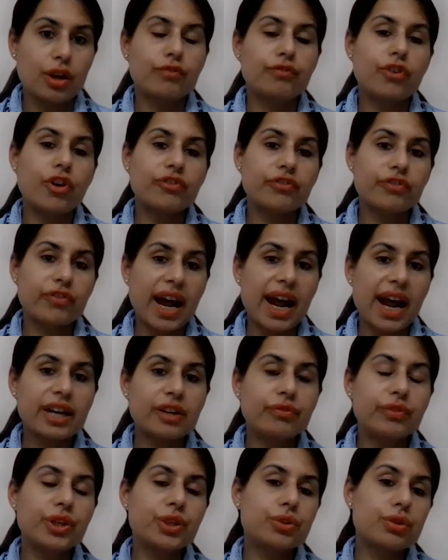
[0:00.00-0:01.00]
For
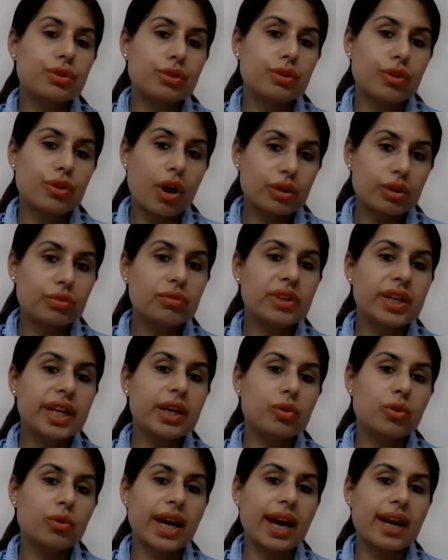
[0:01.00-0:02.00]
fat, we should not only
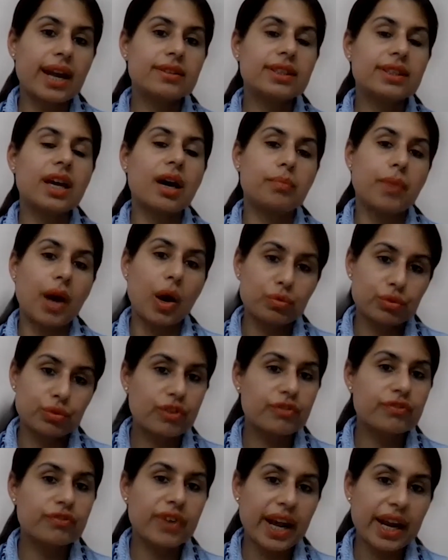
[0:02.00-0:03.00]
look at the
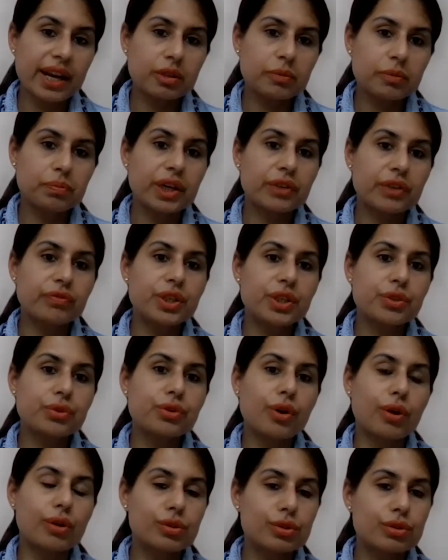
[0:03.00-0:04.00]
amount of fat, but we
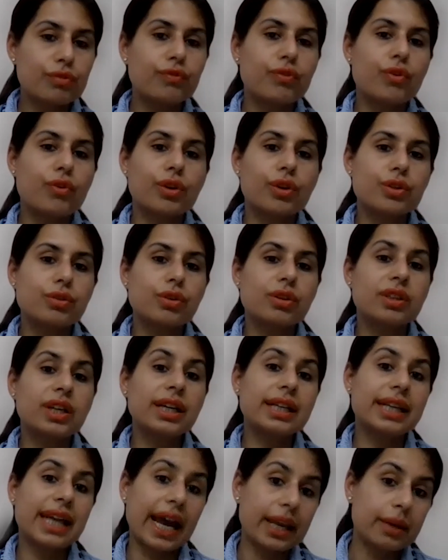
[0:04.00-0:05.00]
should also focus on
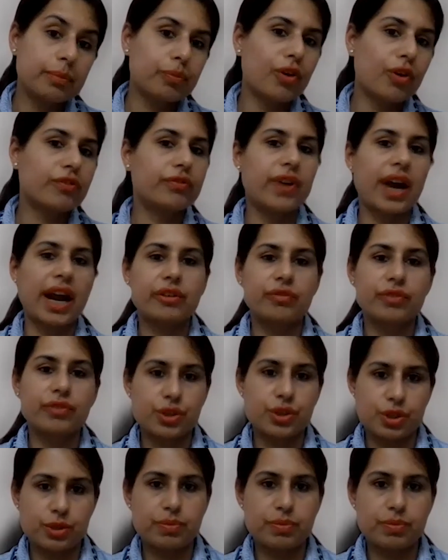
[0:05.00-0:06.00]
the type of fat
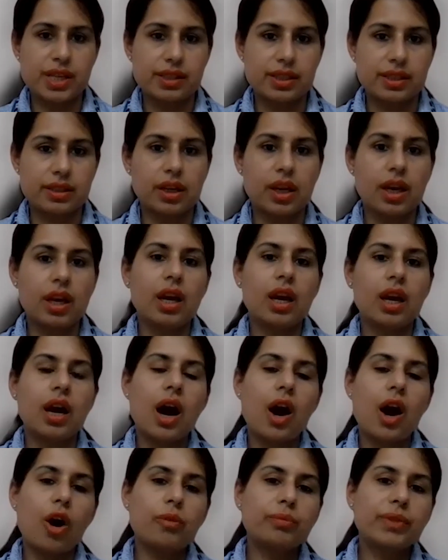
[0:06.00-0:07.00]
which is present.
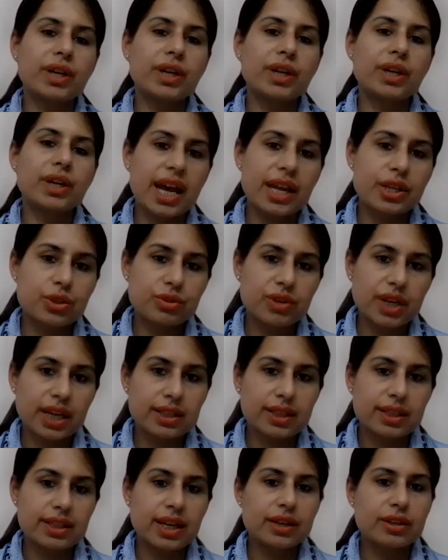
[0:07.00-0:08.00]
How much
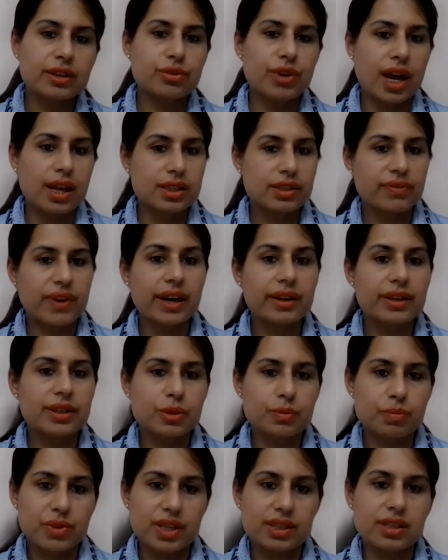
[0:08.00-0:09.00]
saturated and trans fat
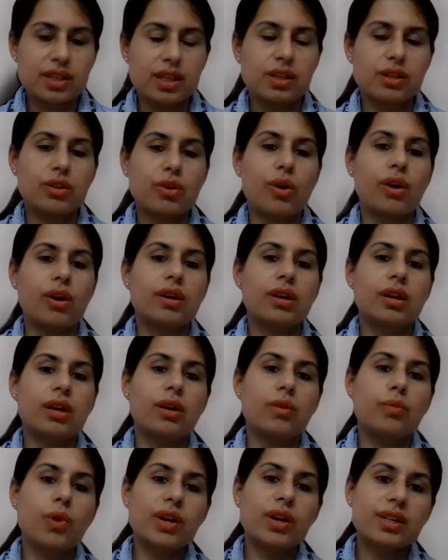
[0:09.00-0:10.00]
is present,
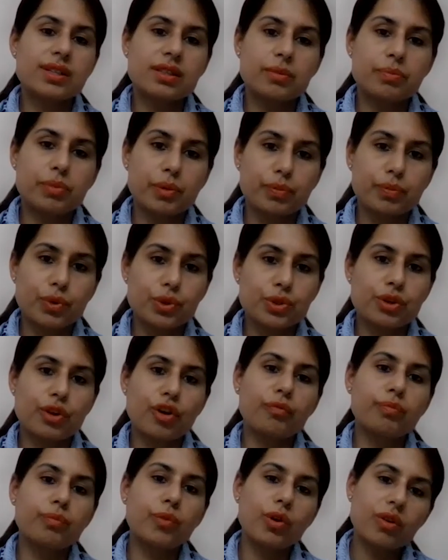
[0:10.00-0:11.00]
or what is the
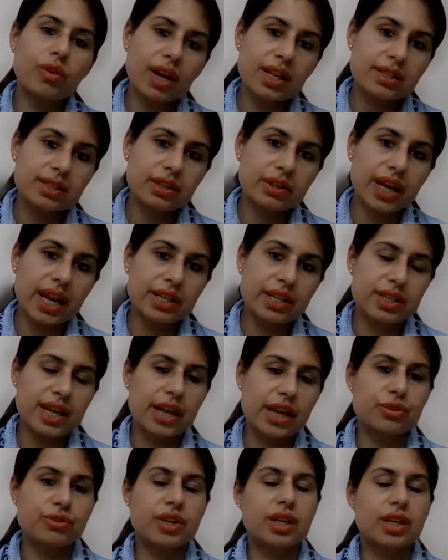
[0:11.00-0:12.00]
proportion of
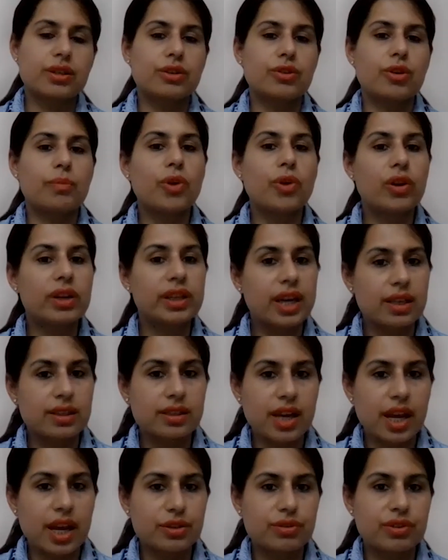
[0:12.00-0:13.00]
monounsaturated or
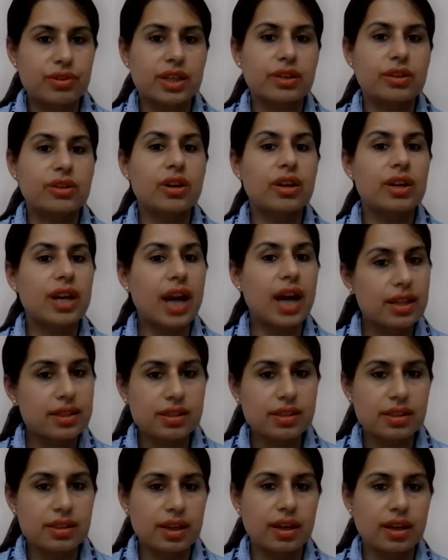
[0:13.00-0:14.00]
polyunsaturated
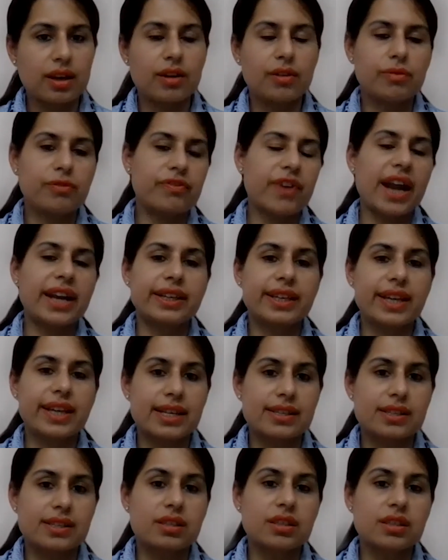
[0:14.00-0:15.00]
or fatty
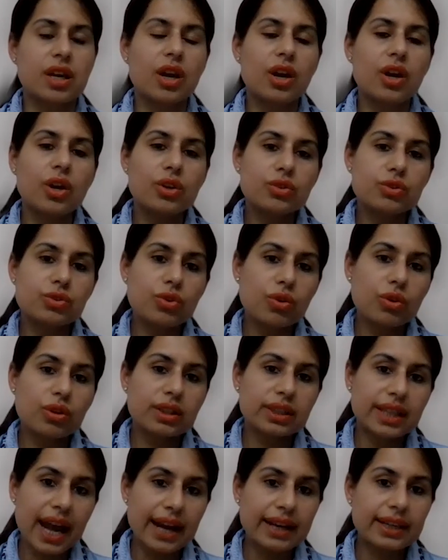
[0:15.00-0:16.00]
acids. So
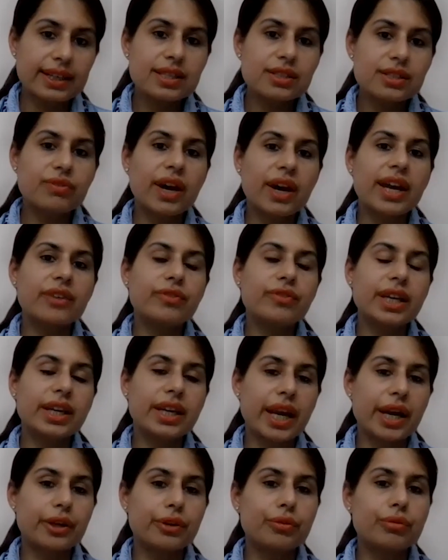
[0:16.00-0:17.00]
that is why we
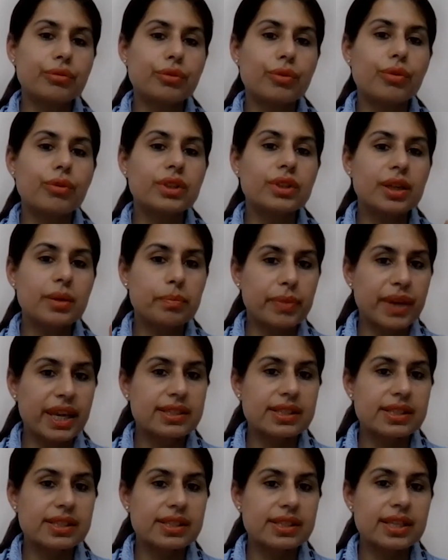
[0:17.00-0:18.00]
get to know the
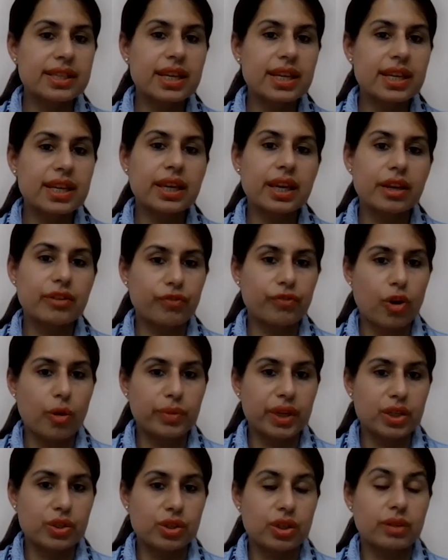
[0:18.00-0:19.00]
basic
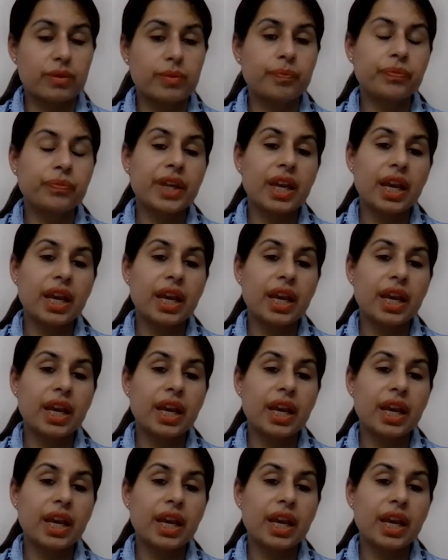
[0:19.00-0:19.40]
information.